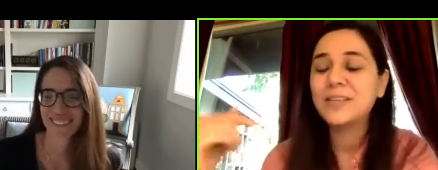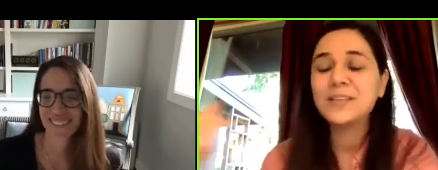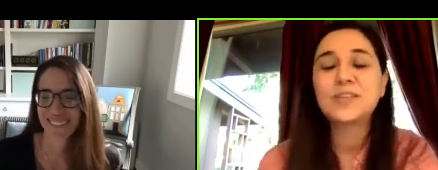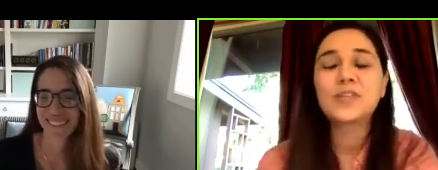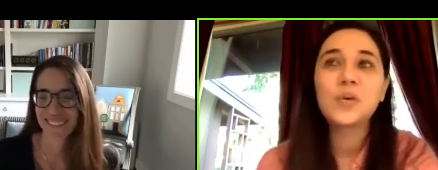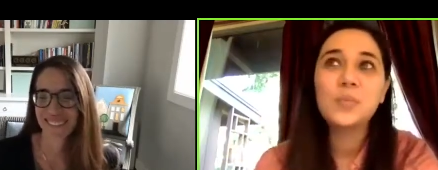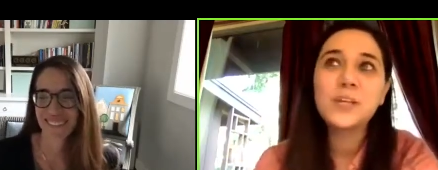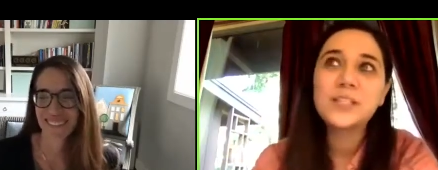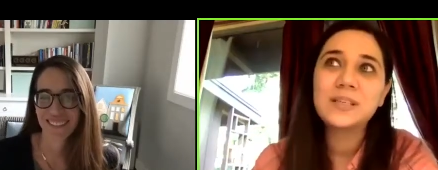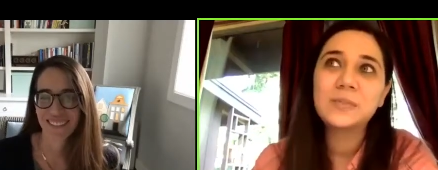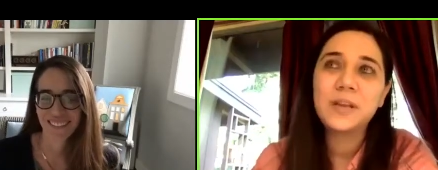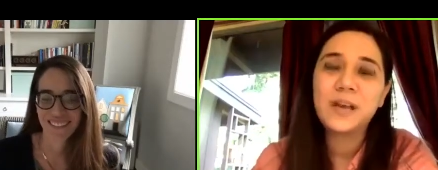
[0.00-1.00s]
Speaker 1: there's so much
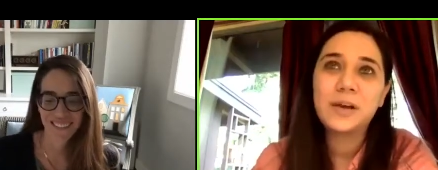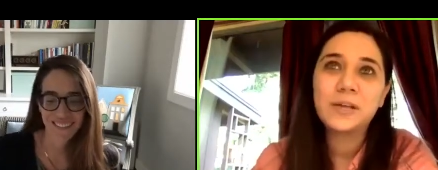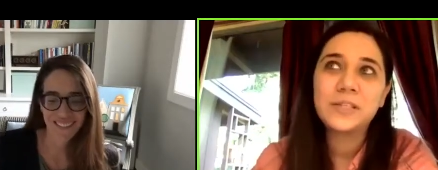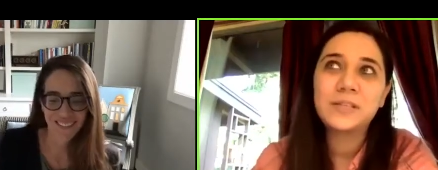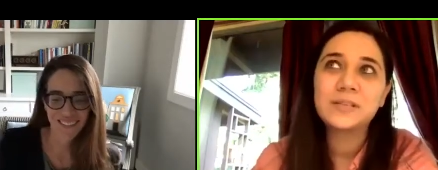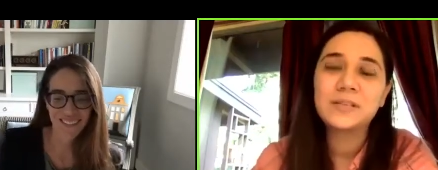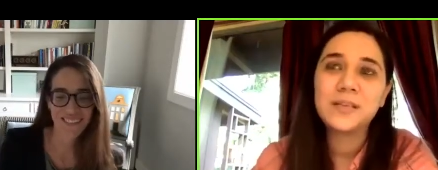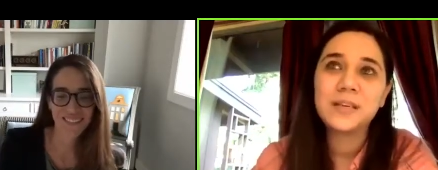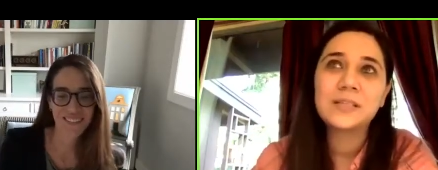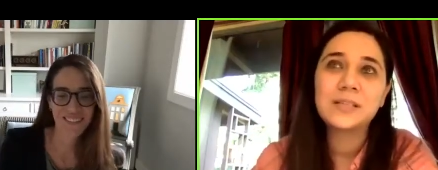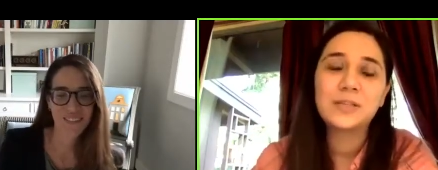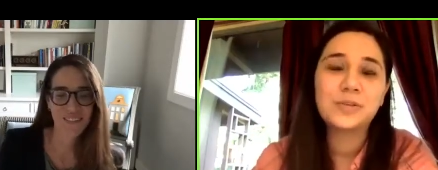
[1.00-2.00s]
similarity, the
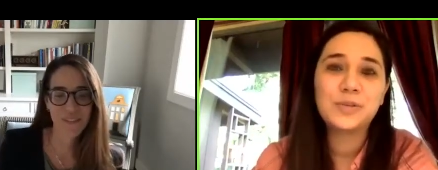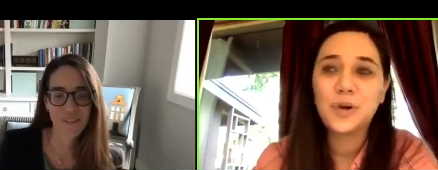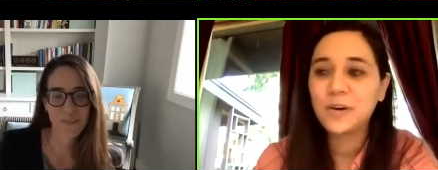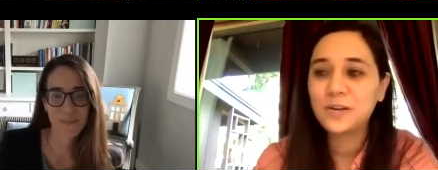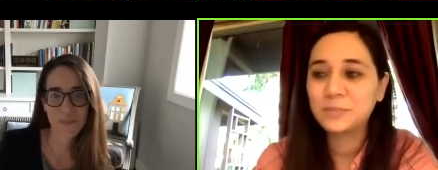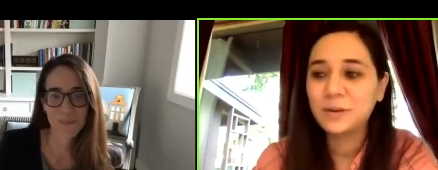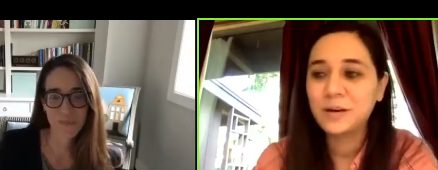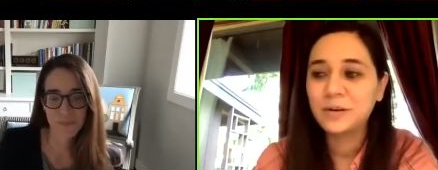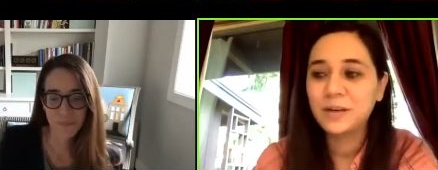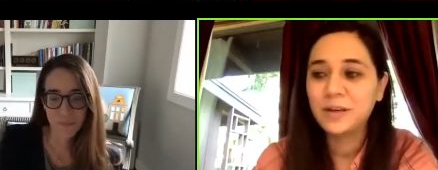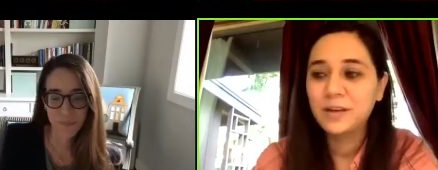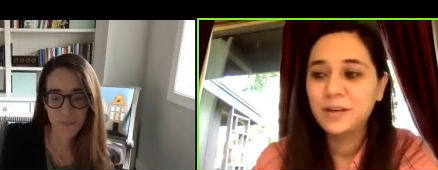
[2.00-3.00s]
things that you talked
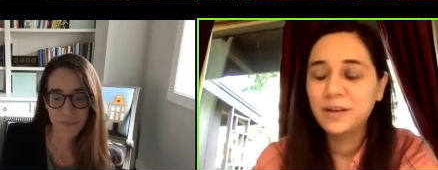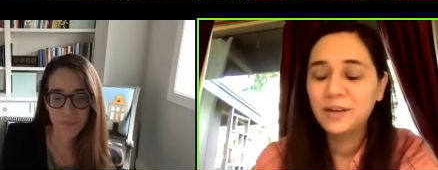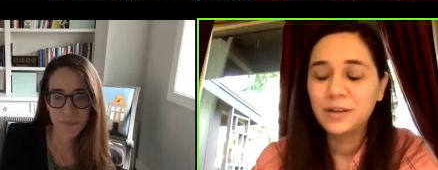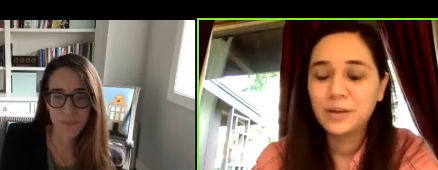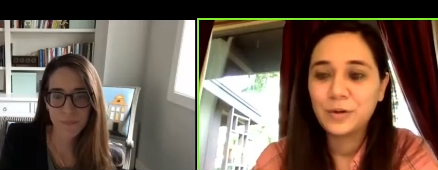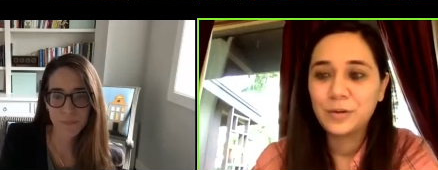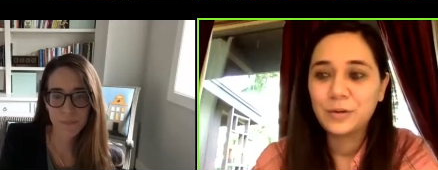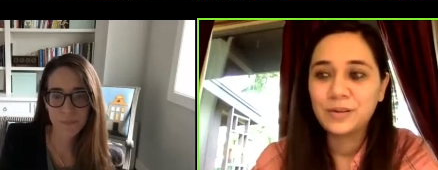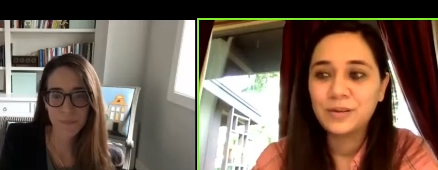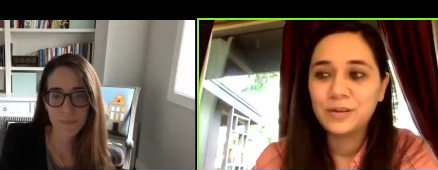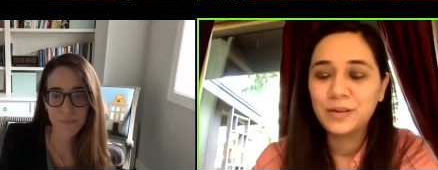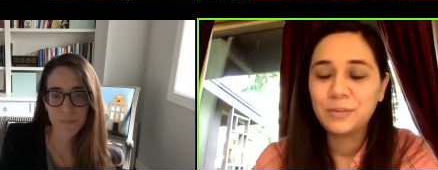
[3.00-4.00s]
about, you know
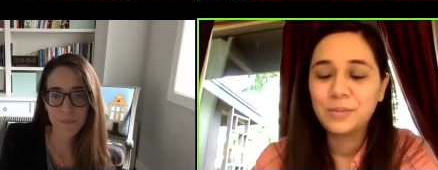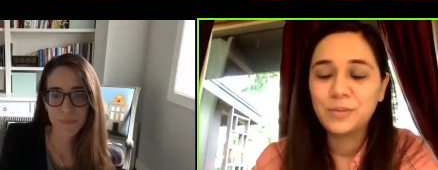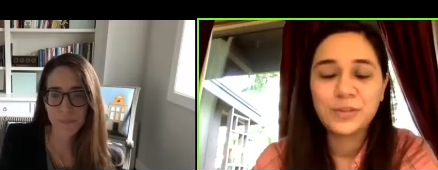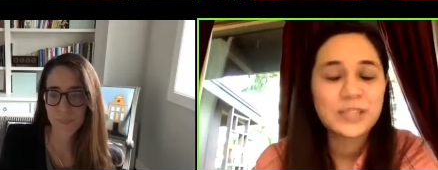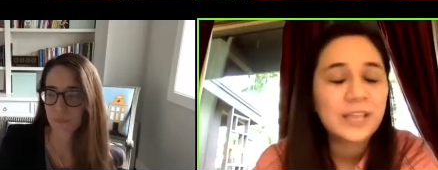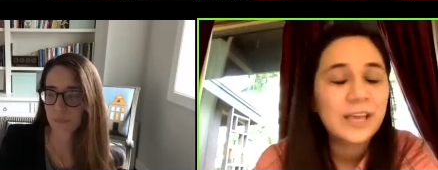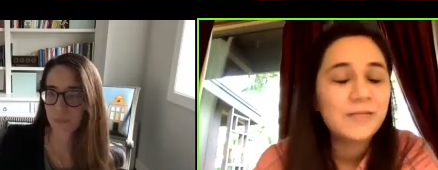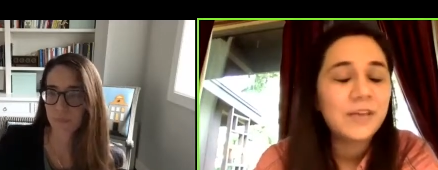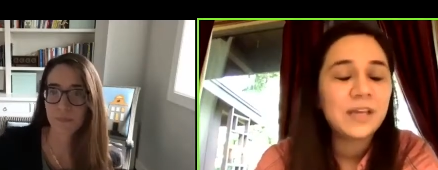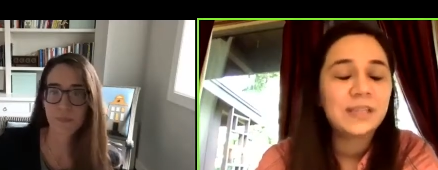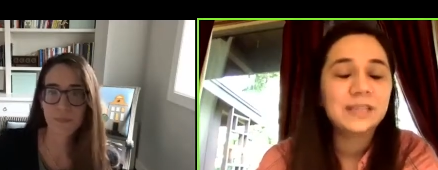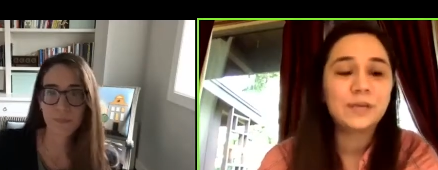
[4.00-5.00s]
uh, your
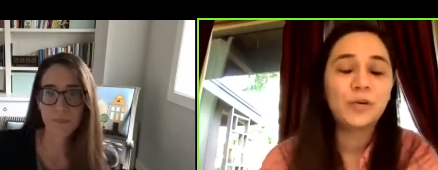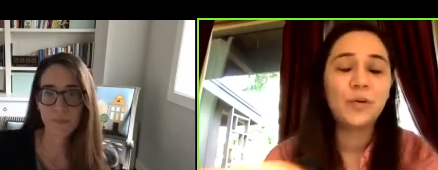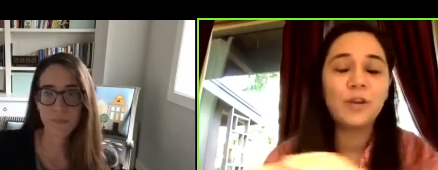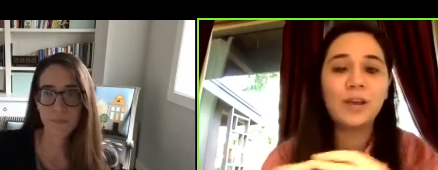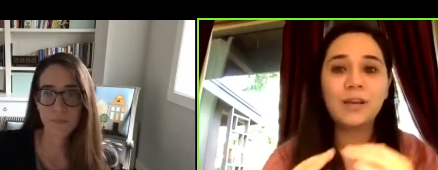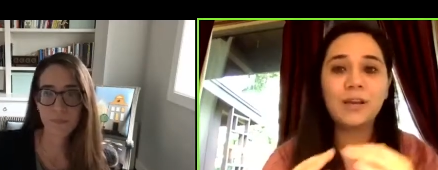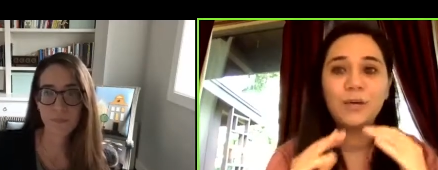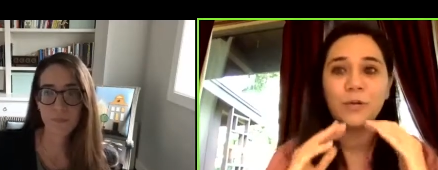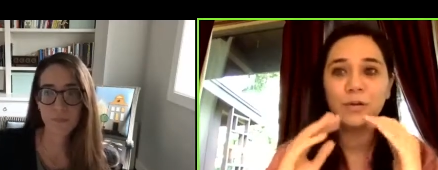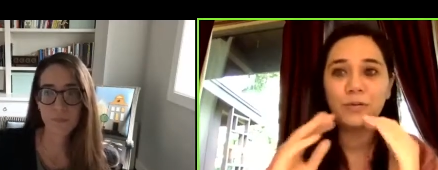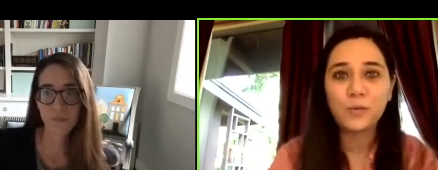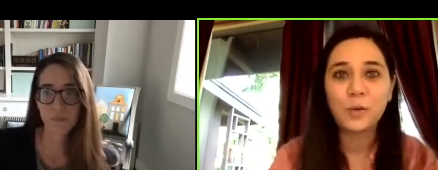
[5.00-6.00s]
savings and going
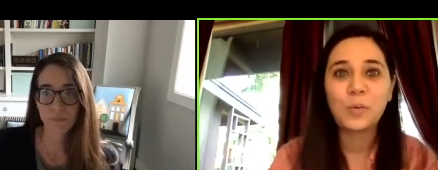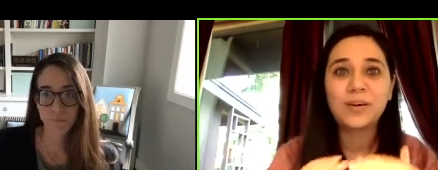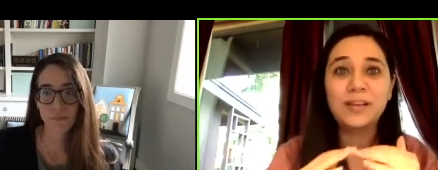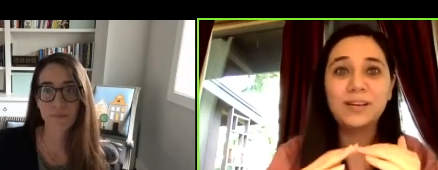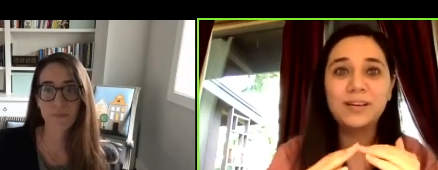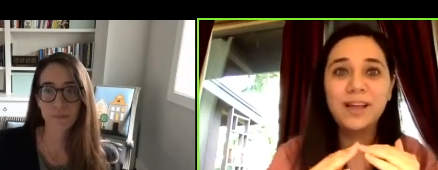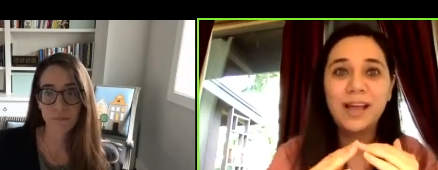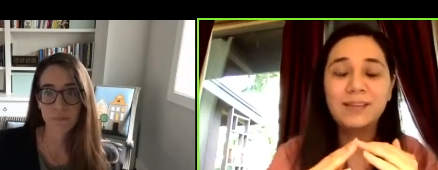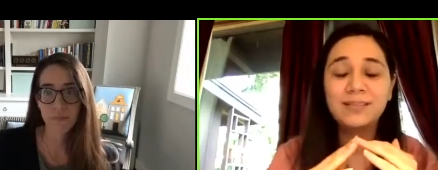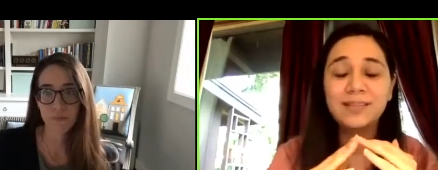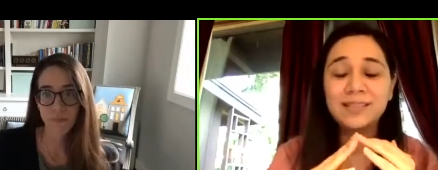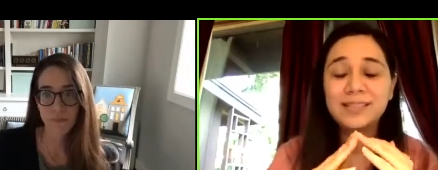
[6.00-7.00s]
going forward and
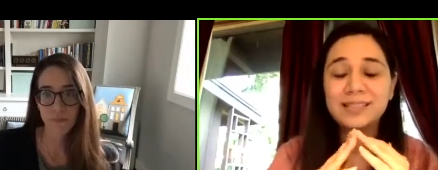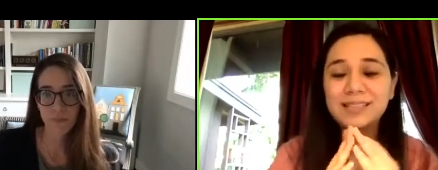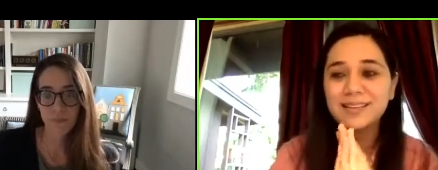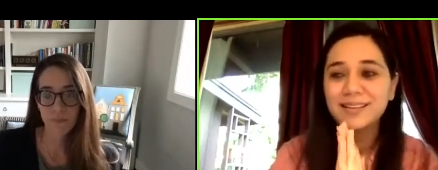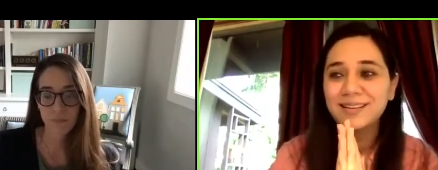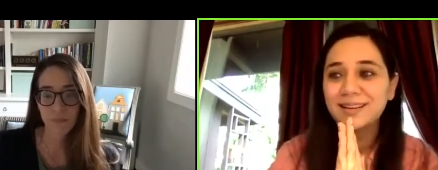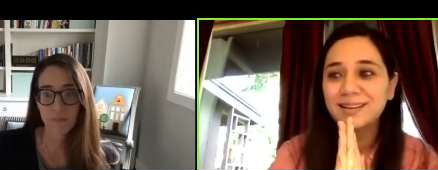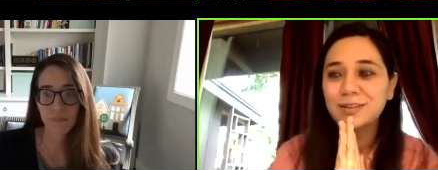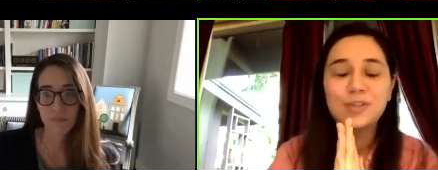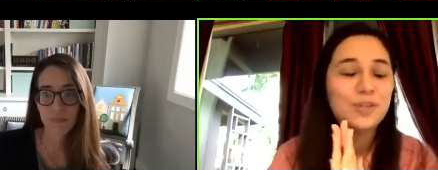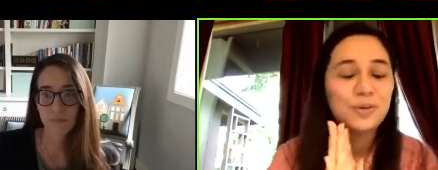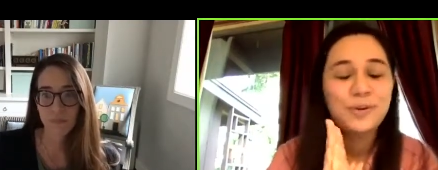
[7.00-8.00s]
and this
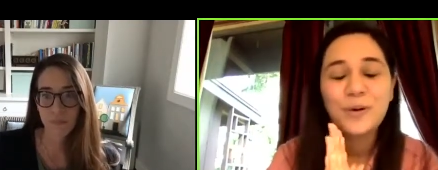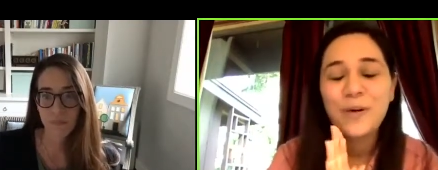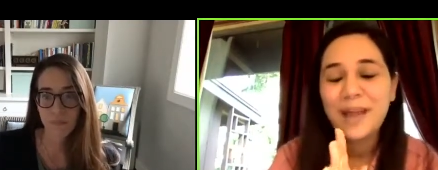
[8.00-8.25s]
pseudo